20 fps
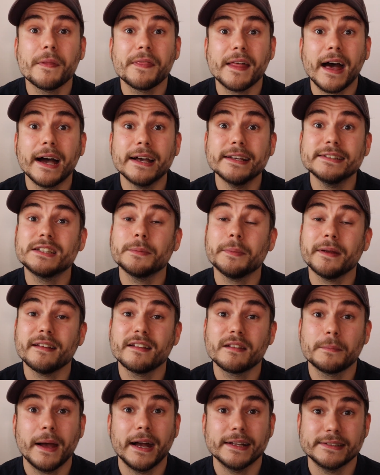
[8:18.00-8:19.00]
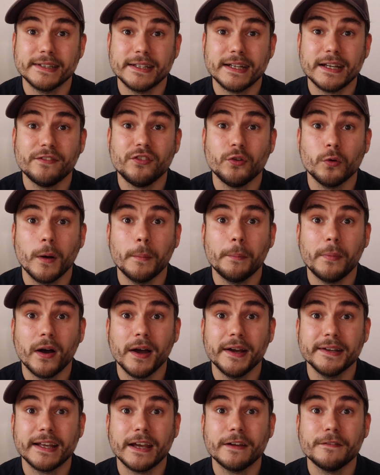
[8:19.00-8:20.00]
but that is to be expected if you are
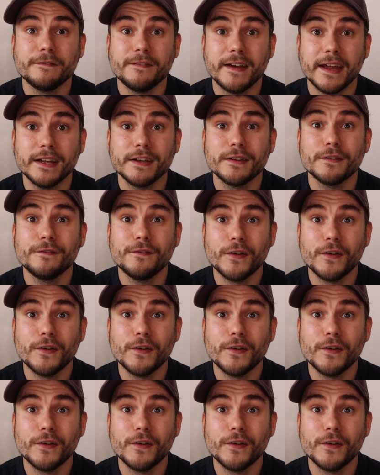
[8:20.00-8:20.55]
buying a fake